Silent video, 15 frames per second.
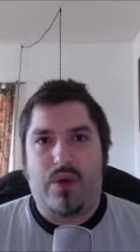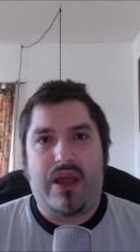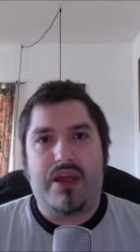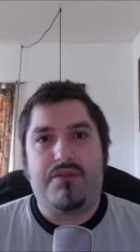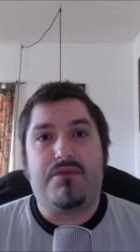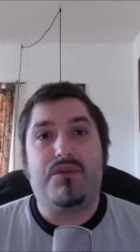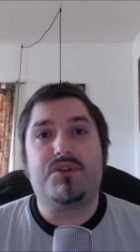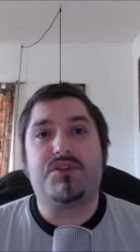
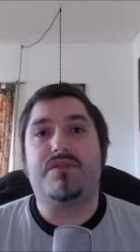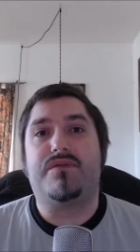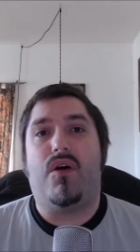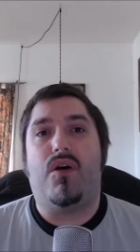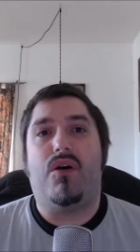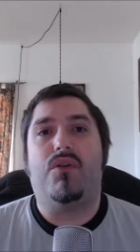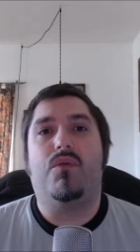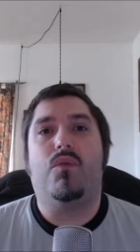First of
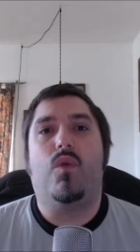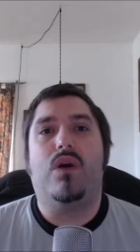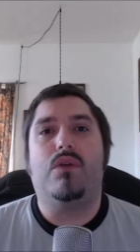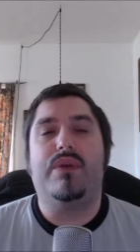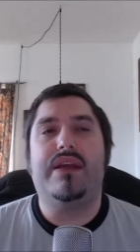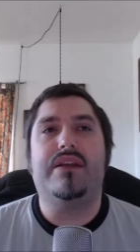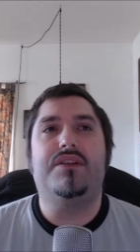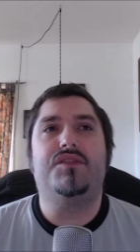all, when we
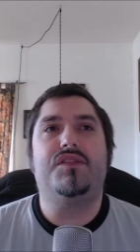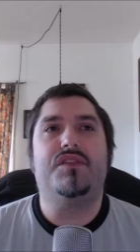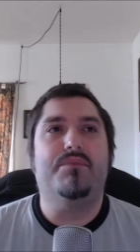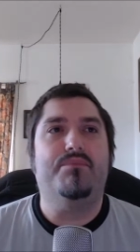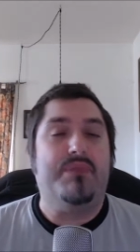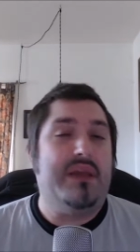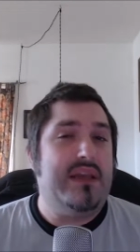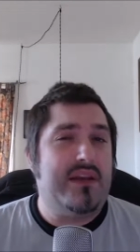get into the
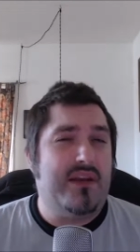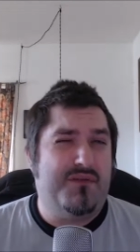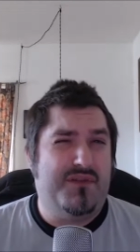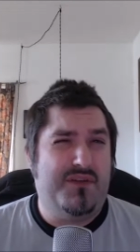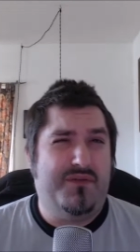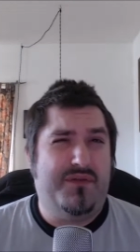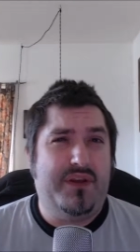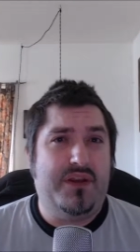meat of the
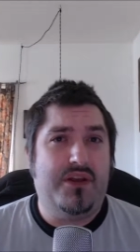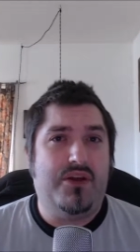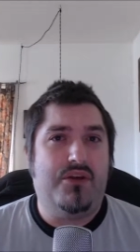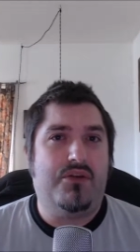video,